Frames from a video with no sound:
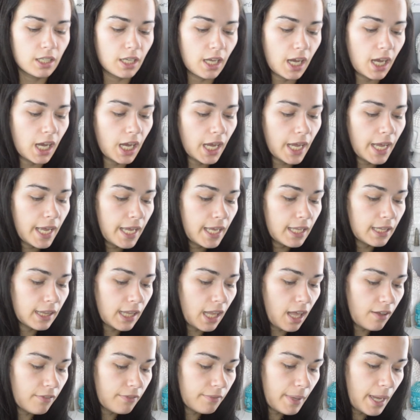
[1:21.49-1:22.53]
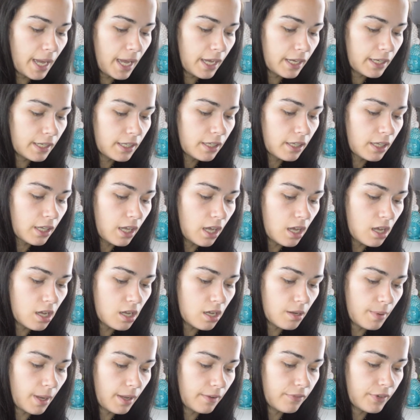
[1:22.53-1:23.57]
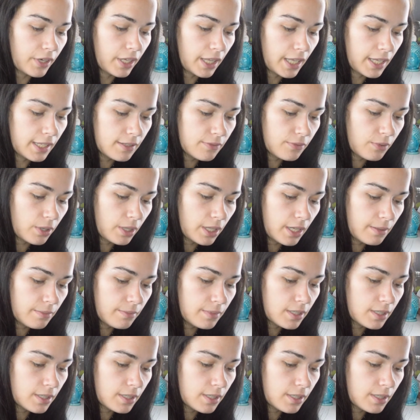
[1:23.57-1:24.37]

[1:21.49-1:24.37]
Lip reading: I love MAC. I freelance for them,